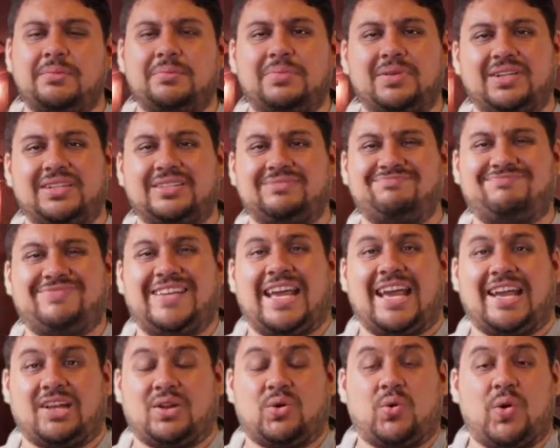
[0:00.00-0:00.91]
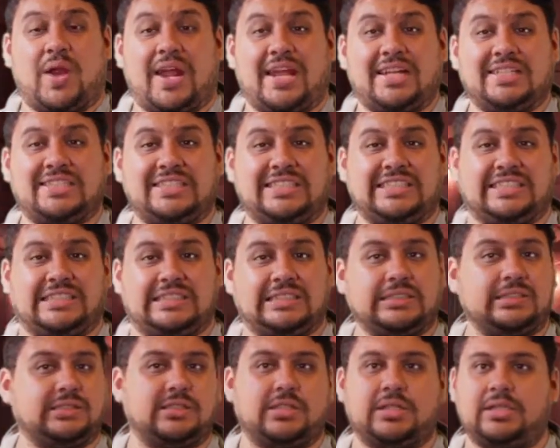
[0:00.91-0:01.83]
But yeah, crashing,
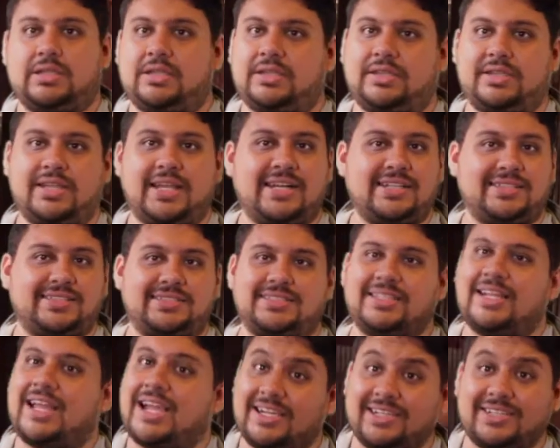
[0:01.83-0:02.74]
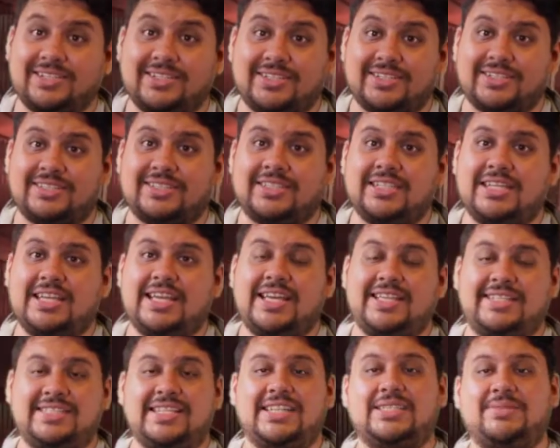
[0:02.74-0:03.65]
that is not good.
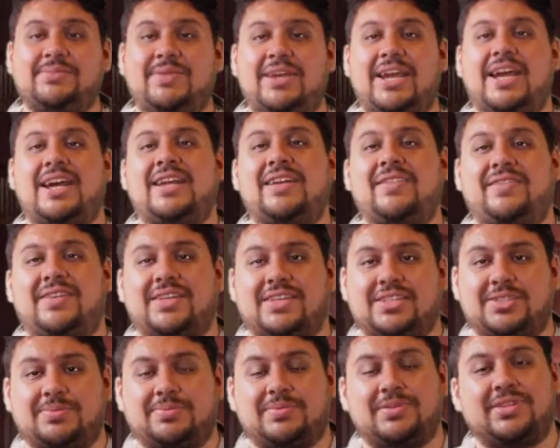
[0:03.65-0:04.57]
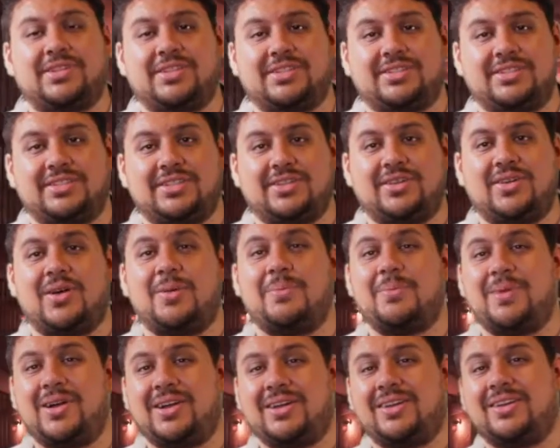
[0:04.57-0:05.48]
It takes me out of the experience,
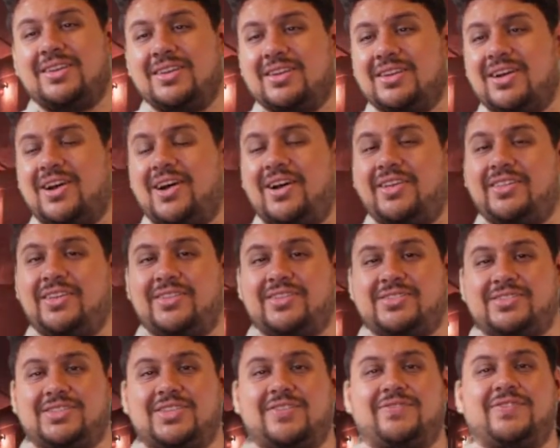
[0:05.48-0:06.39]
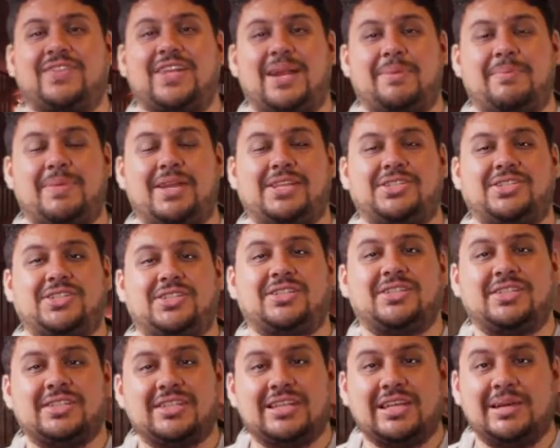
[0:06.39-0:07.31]
among all the other stuff that I
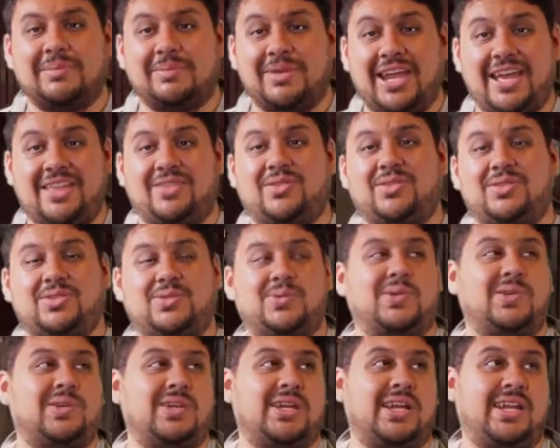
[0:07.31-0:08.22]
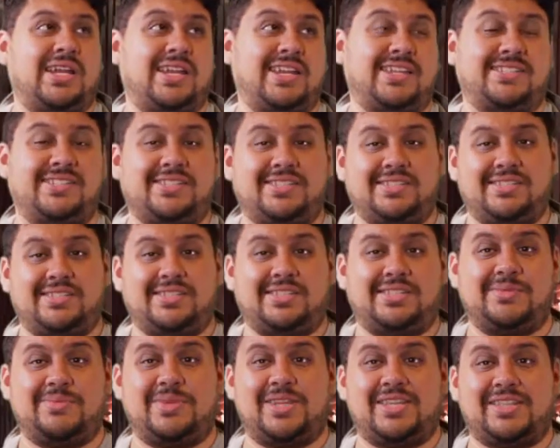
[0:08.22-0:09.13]
mentioned. But yeah, those were, I guess,
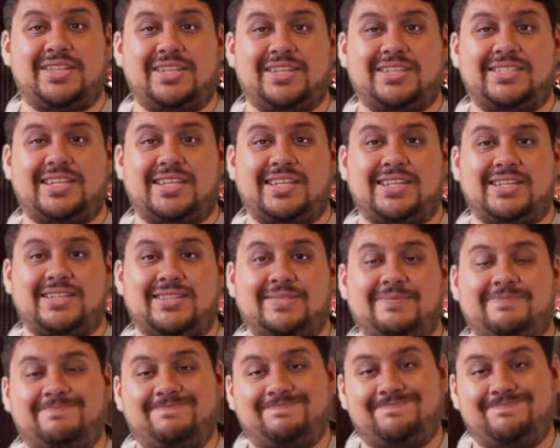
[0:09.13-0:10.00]
the main things that